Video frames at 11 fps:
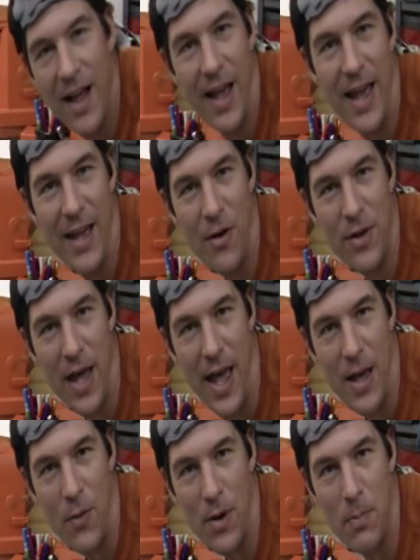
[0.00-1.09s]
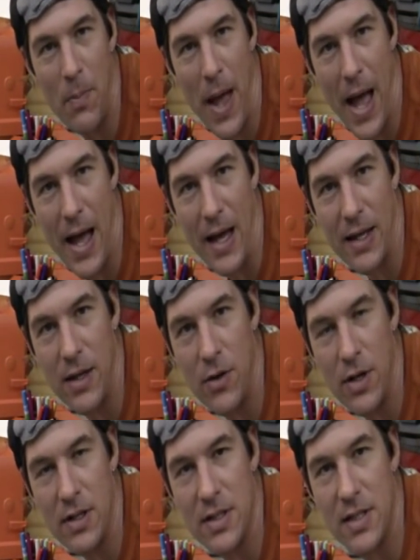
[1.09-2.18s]
Hey, okay, we're back. You
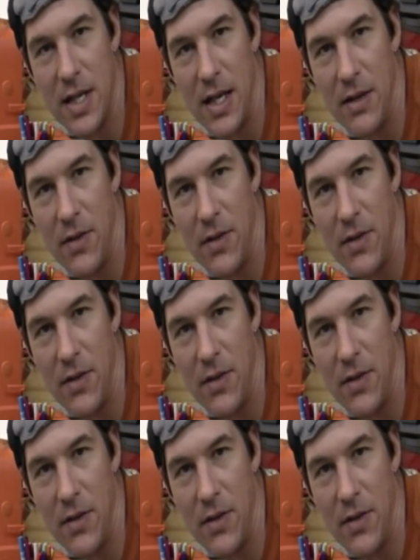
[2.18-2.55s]
can see